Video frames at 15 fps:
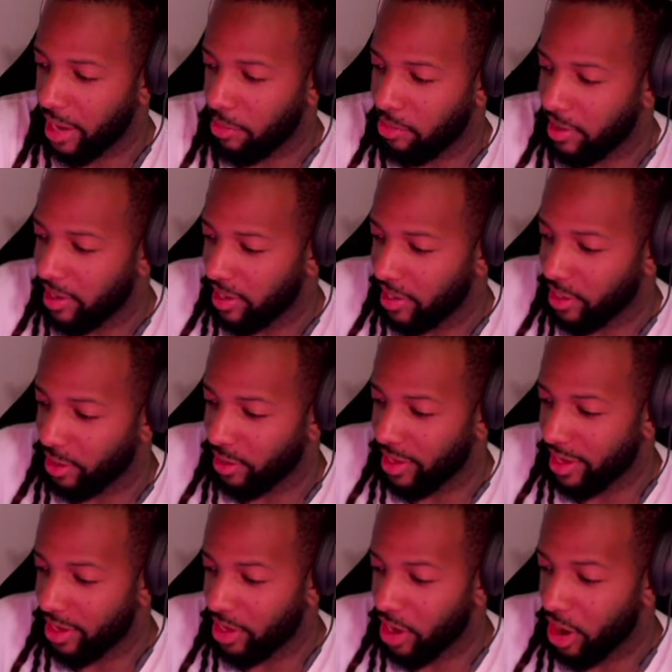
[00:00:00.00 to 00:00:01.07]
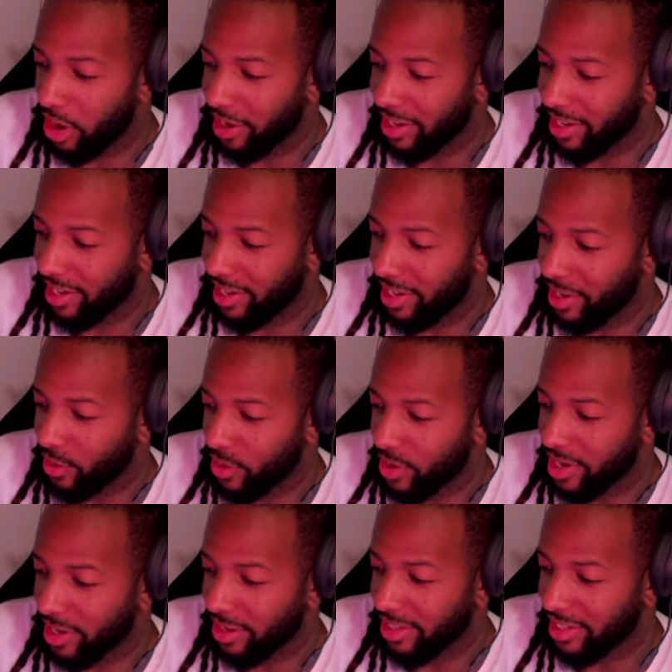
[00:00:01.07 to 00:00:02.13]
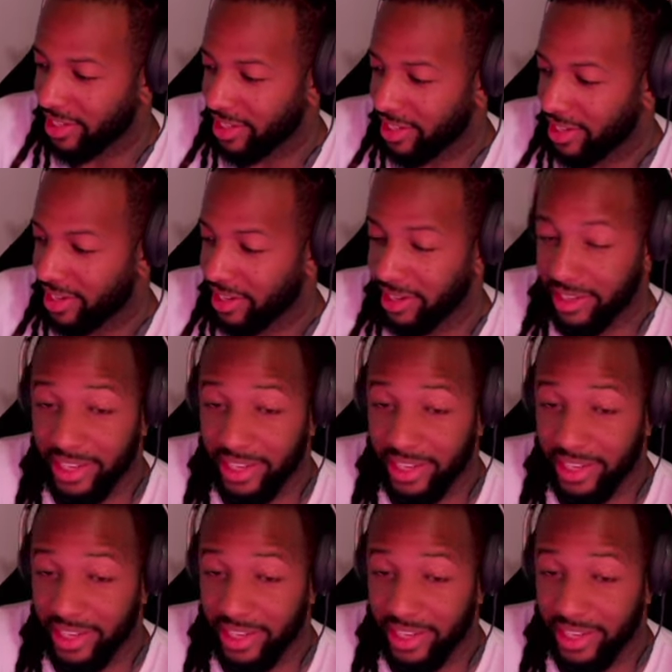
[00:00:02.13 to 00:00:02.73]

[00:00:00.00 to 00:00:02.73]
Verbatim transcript: plan to kill that doggy and anyone else inside.